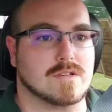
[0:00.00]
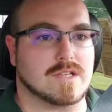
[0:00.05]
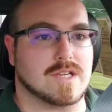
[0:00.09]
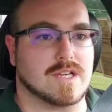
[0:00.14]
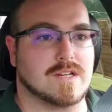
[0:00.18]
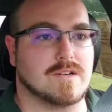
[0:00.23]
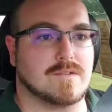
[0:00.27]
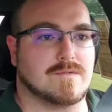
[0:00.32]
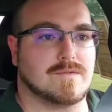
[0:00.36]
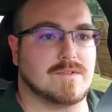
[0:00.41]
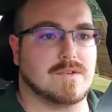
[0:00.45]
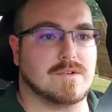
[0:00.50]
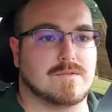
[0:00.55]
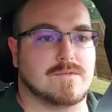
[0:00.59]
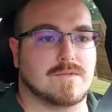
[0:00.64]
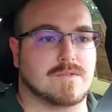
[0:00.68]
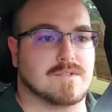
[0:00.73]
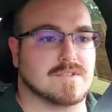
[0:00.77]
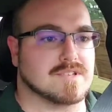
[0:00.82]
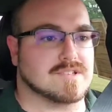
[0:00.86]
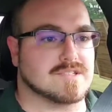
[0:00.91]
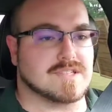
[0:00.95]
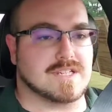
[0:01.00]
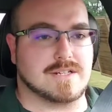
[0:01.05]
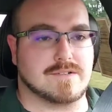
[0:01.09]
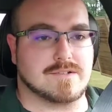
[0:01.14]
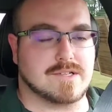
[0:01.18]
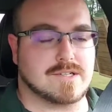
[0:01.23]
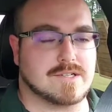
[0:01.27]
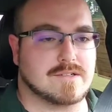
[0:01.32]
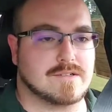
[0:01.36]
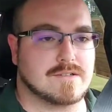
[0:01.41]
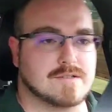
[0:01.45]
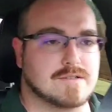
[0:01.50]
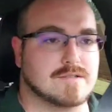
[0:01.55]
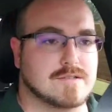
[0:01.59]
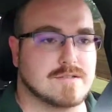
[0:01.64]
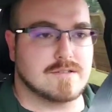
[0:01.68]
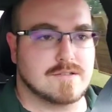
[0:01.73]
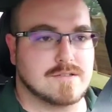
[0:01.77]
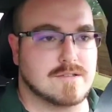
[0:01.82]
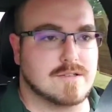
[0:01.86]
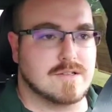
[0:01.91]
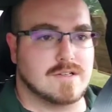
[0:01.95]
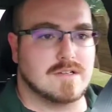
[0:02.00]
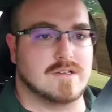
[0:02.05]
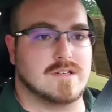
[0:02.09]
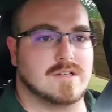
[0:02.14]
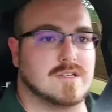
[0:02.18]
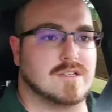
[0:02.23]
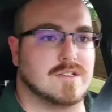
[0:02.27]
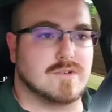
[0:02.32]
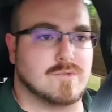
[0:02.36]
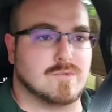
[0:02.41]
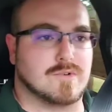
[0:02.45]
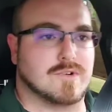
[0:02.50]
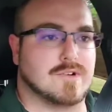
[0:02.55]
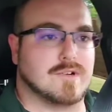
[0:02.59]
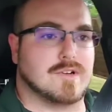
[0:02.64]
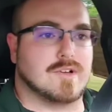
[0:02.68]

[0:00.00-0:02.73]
get a feel for the steering. You want